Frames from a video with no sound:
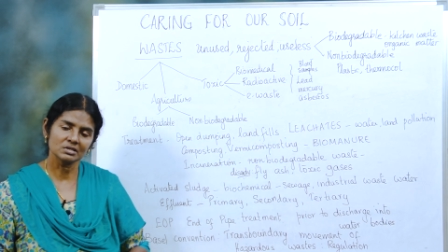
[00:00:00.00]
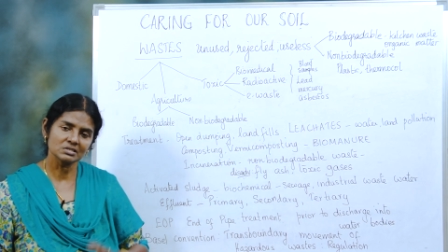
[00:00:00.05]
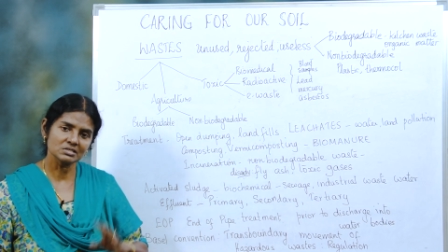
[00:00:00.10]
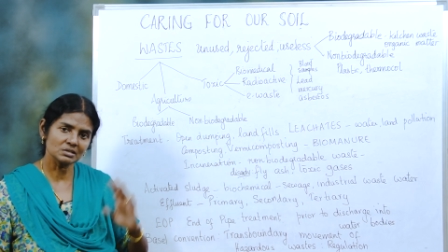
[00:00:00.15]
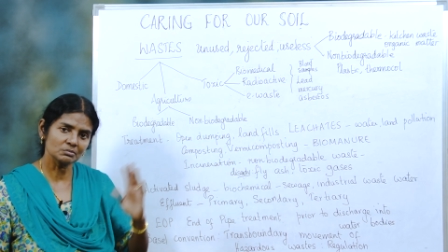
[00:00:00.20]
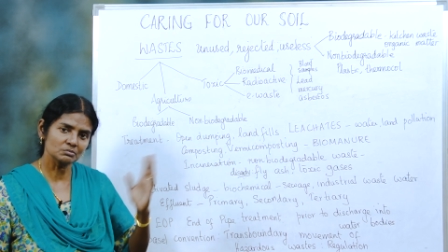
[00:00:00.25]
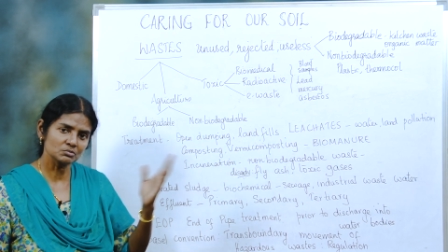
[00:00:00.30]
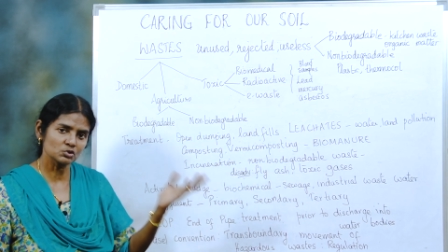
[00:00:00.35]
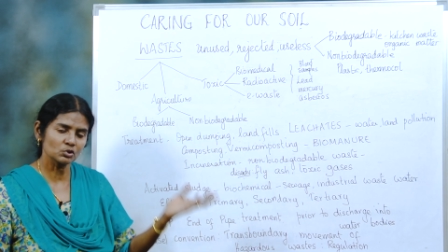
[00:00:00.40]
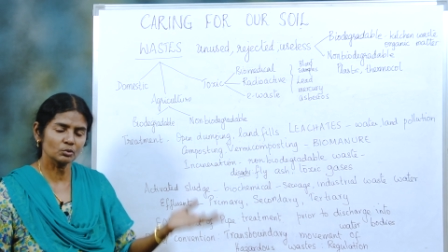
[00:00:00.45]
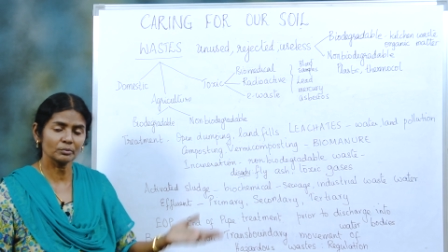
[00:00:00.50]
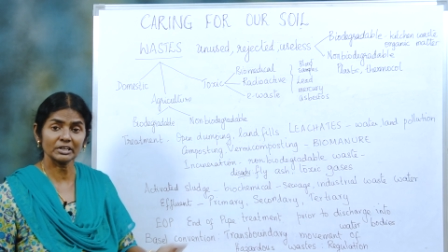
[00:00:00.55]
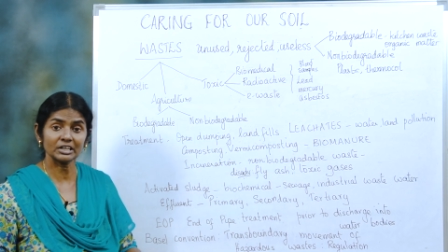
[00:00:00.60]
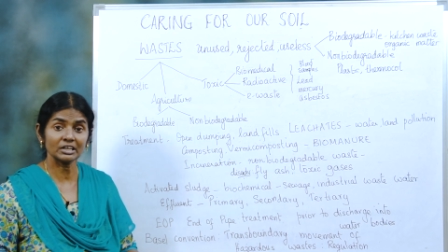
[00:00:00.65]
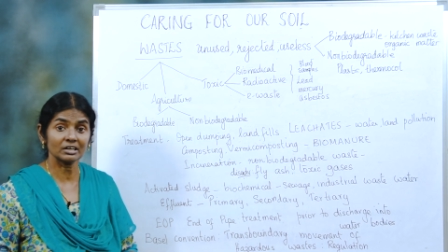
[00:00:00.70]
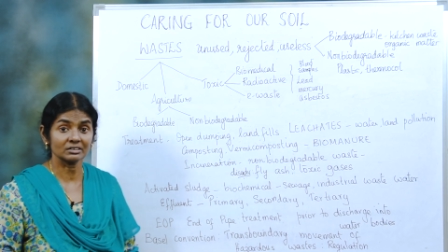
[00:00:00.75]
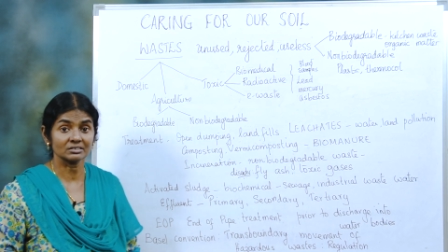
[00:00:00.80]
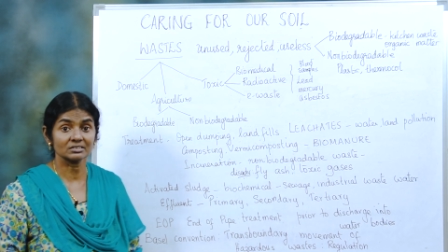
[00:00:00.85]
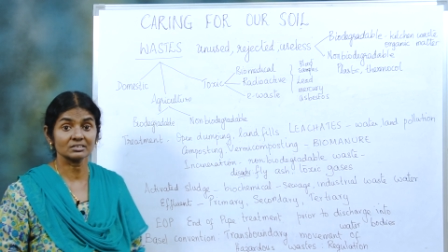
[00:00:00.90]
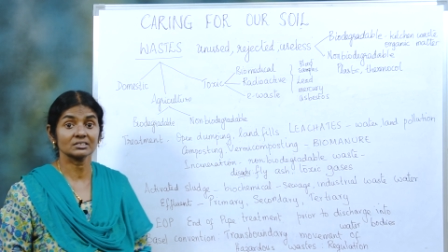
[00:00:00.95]
some so many
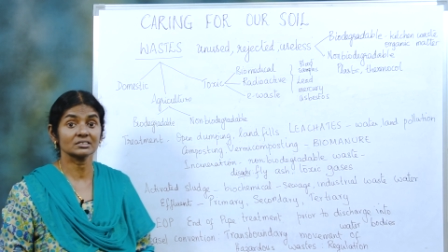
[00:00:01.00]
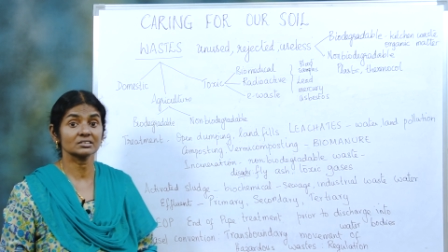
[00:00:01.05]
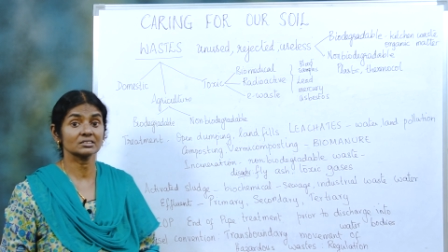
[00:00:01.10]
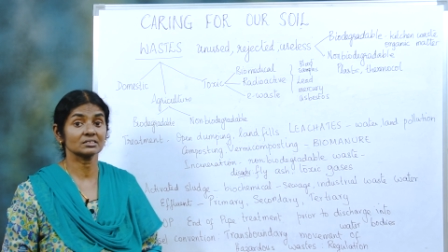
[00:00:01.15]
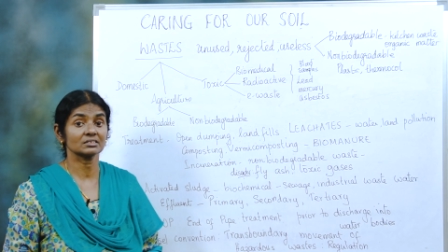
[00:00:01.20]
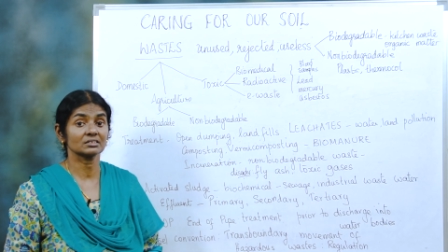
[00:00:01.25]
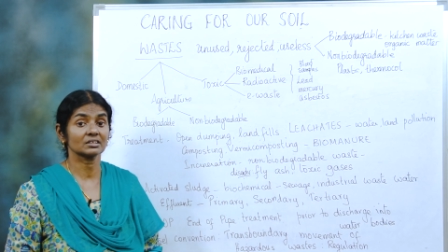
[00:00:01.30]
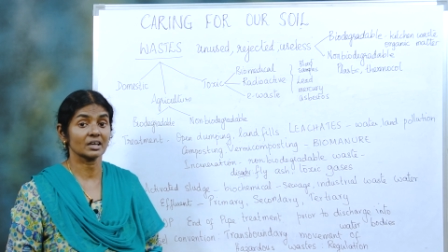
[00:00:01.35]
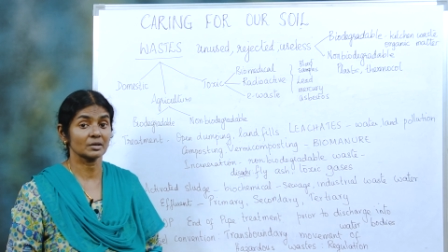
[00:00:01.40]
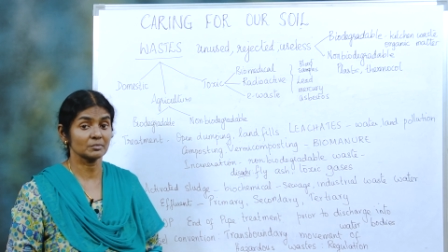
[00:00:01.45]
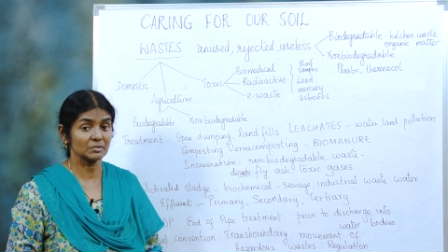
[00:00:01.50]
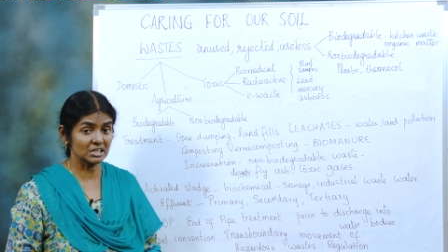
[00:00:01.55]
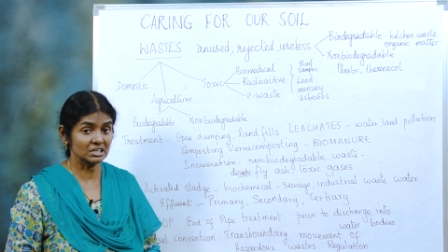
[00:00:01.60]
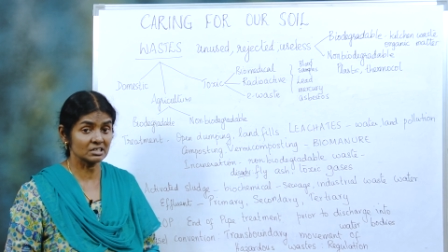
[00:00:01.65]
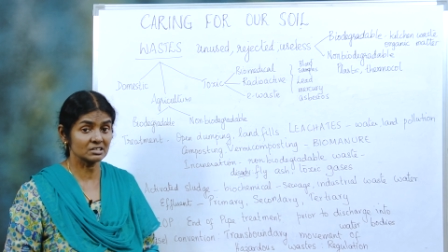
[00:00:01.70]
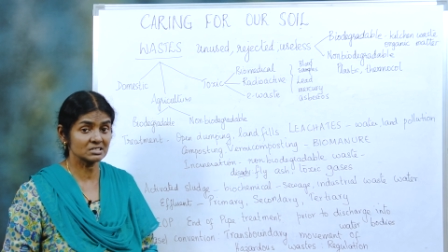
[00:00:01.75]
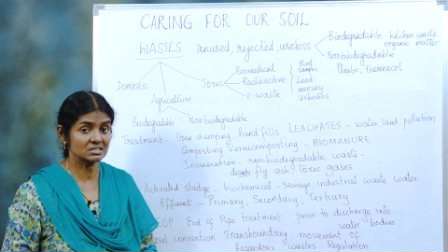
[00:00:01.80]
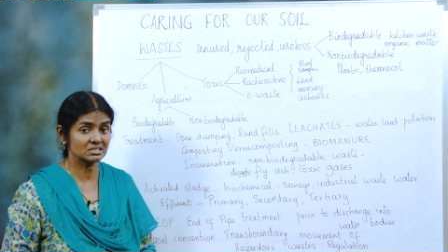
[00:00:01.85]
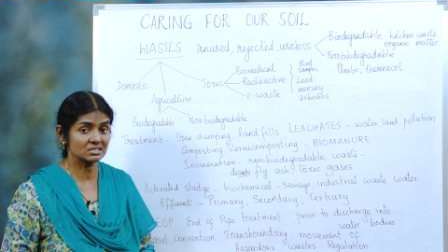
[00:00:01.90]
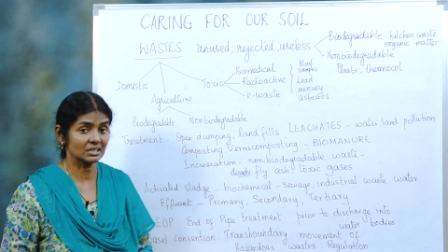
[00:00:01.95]
other
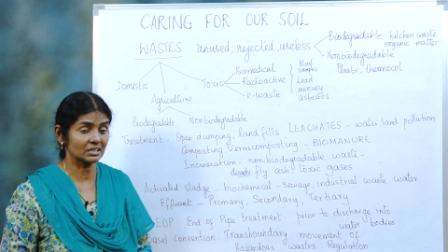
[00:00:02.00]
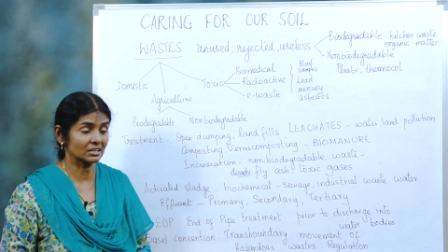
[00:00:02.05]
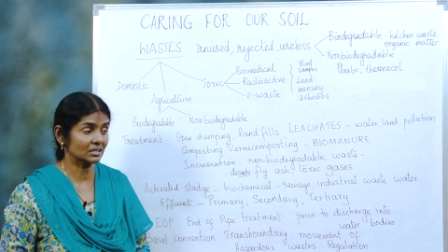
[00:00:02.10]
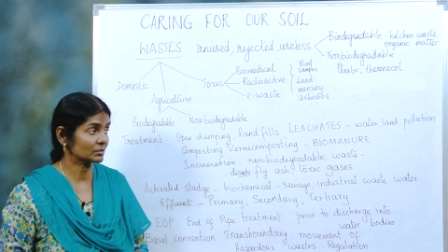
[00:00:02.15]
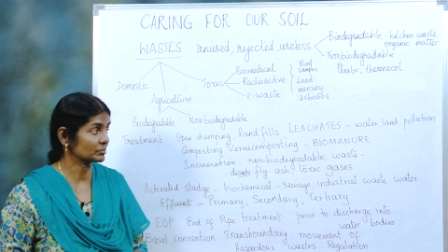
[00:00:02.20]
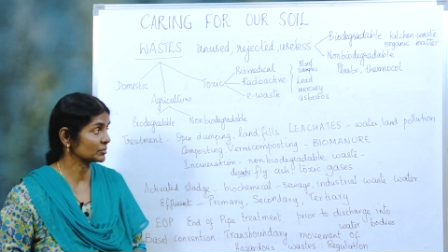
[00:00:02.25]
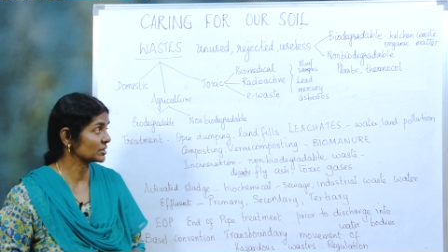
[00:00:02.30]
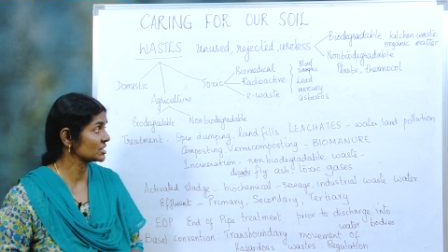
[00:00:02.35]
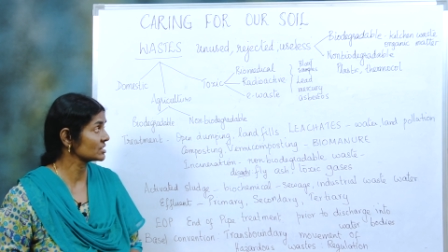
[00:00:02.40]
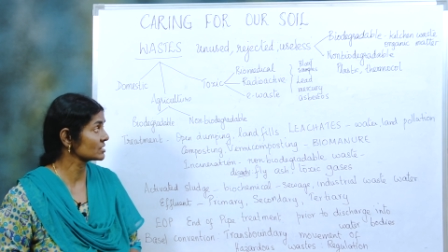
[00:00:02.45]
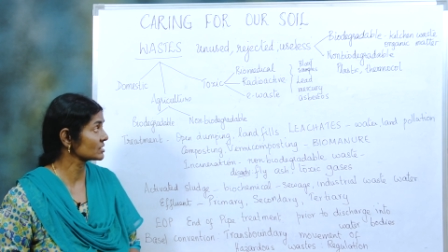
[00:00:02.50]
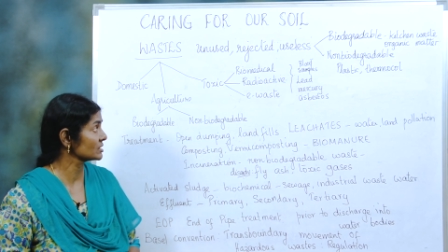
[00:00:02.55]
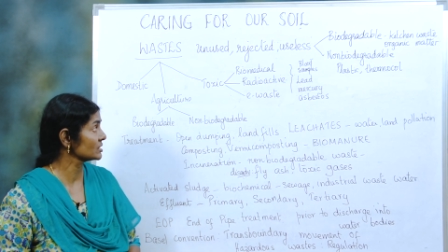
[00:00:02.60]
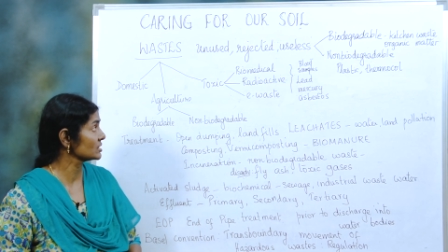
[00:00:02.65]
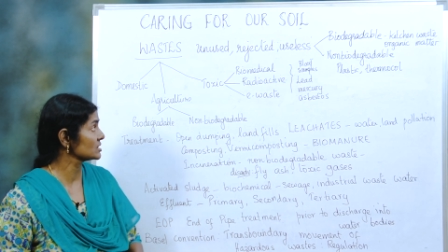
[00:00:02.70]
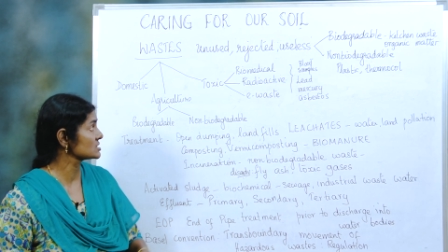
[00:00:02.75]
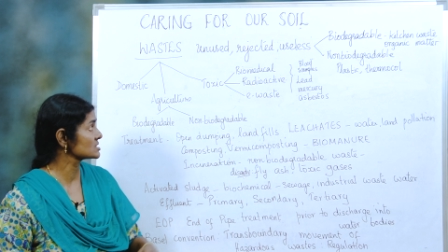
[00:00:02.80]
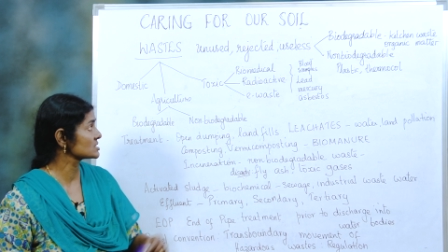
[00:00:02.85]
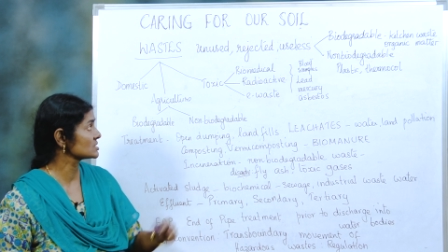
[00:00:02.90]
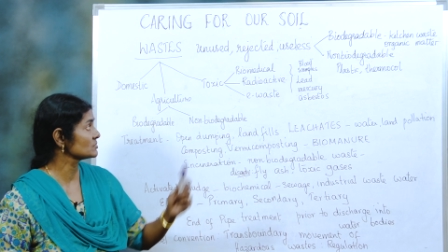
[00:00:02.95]
chemicals that are being
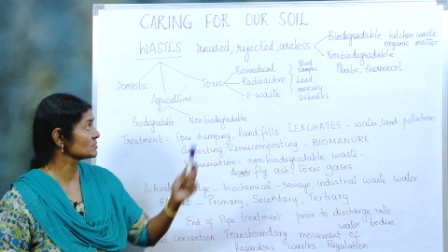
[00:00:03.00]
released